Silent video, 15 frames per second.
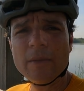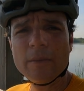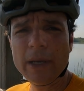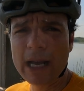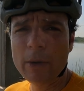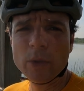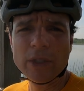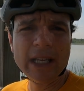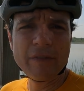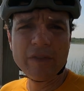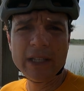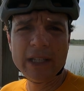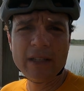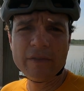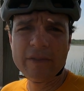But I would
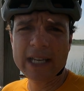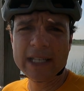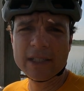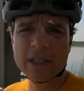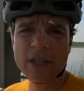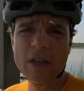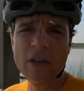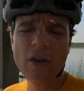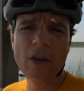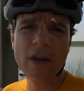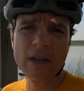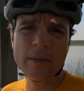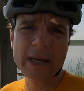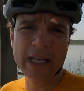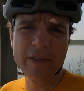definitely invest
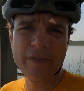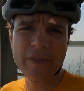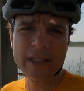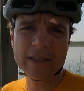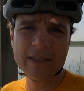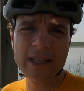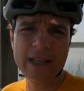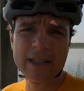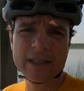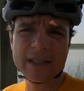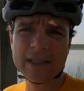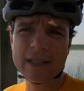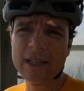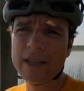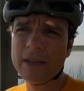on a bike fit.
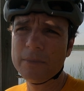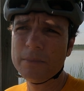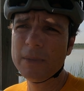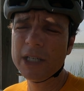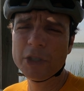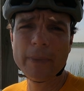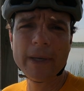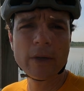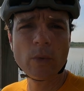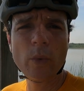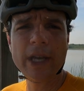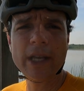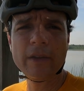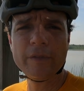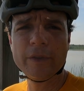It's a much better
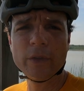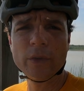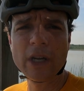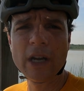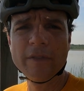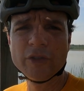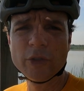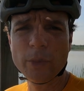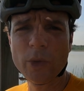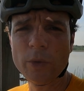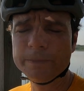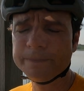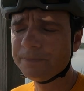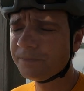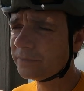way to feel comfortable